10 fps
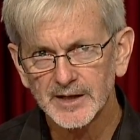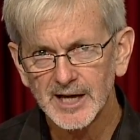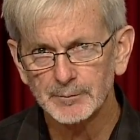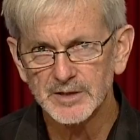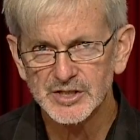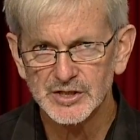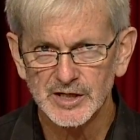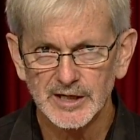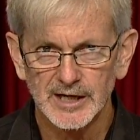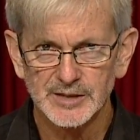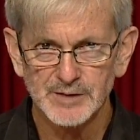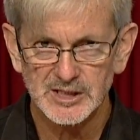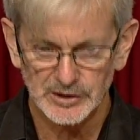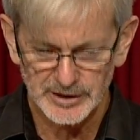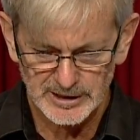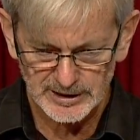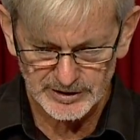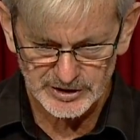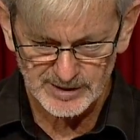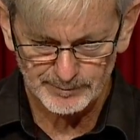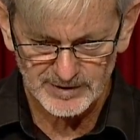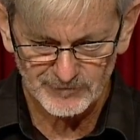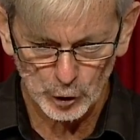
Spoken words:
can be seen as misleading and deceptive